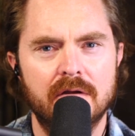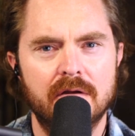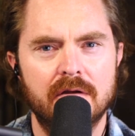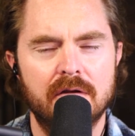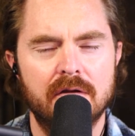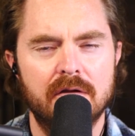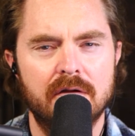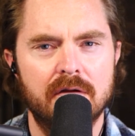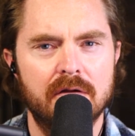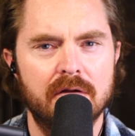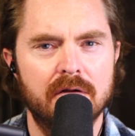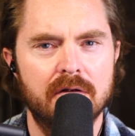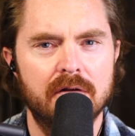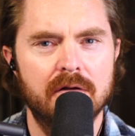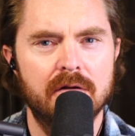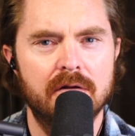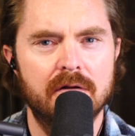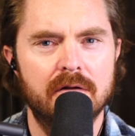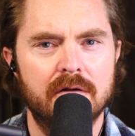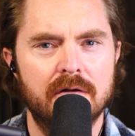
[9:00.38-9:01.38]

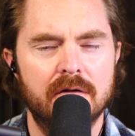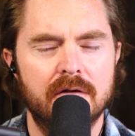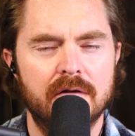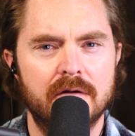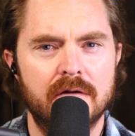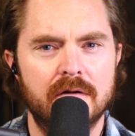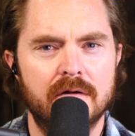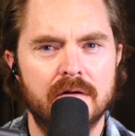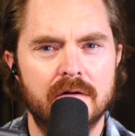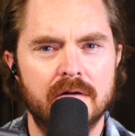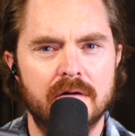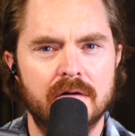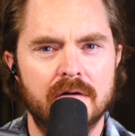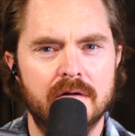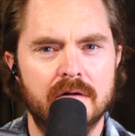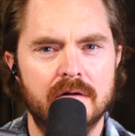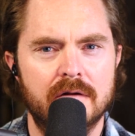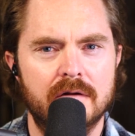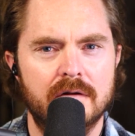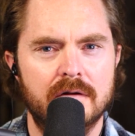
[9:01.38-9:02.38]

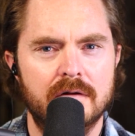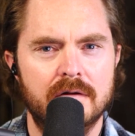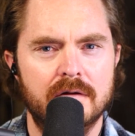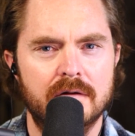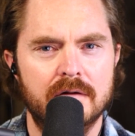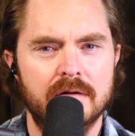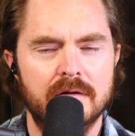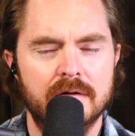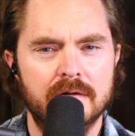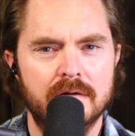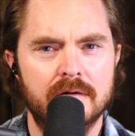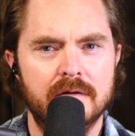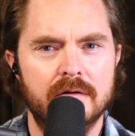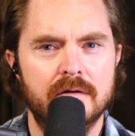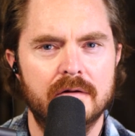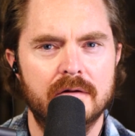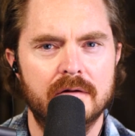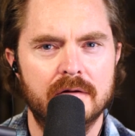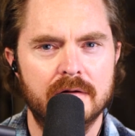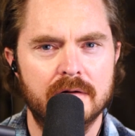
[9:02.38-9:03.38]

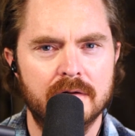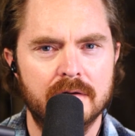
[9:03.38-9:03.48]
[no speech]